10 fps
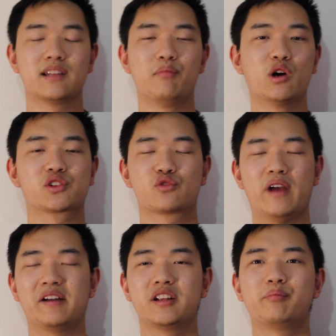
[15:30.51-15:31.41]
the most
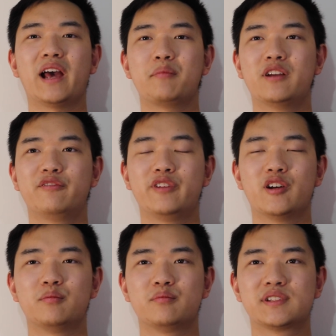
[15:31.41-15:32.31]
grounded Batman
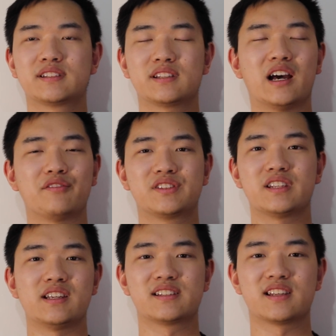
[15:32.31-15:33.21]
films I've
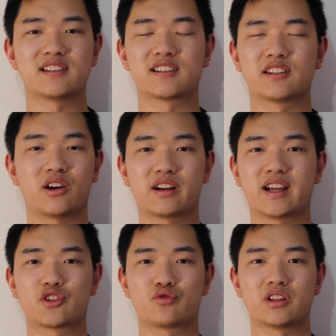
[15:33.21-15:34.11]
seen since the Dark
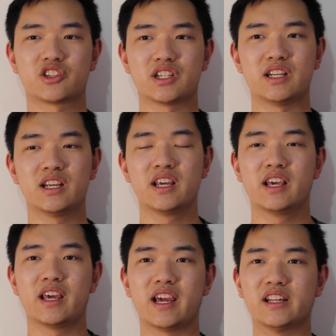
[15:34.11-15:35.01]
Knight trilogy,
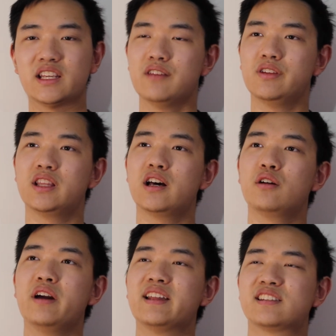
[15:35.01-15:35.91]
and even
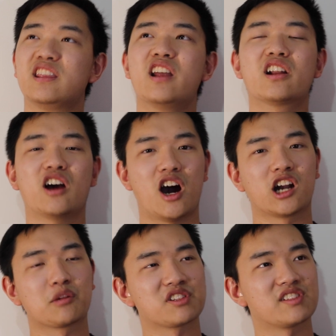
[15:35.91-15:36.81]
though it's not
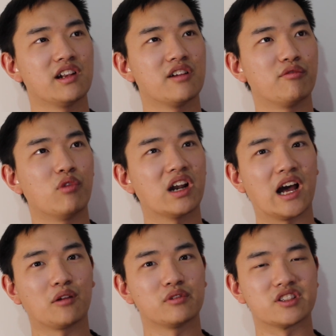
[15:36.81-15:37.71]
100% of what
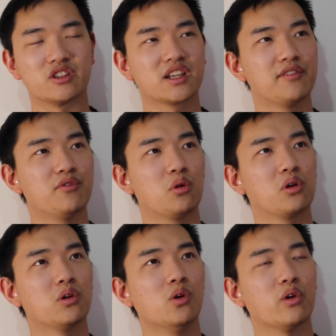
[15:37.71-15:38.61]
I was looking
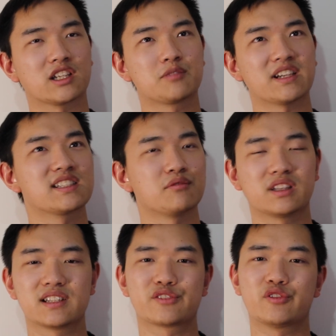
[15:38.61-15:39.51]
for or expecting
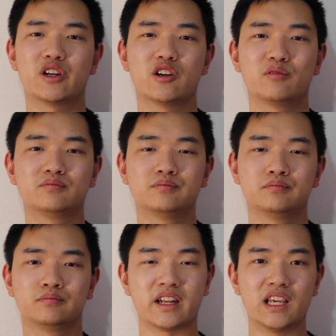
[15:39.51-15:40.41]
with this film,
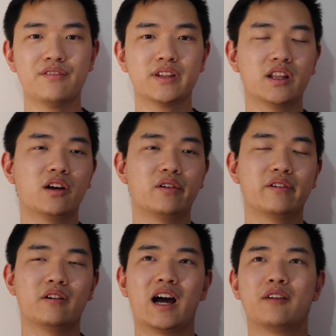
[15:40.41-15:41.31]
and even
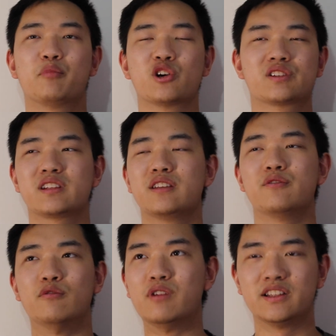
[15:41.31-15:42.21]
though I
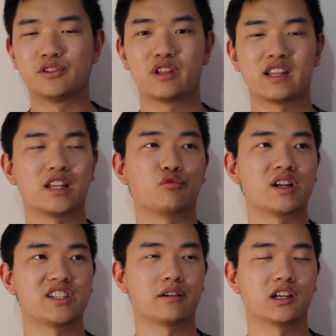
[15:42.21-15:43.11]
personally really do think that the
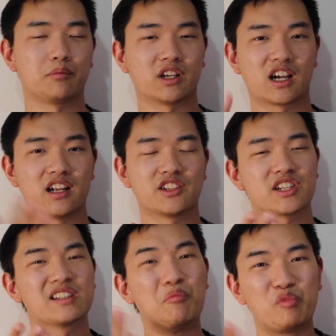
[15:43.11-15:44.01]
runtime could have been cut
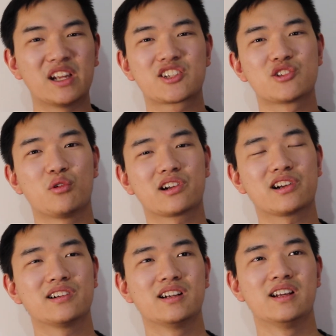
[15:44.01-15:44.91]
just a bit
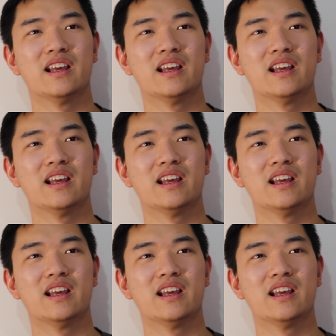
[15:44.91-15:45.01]
shorter,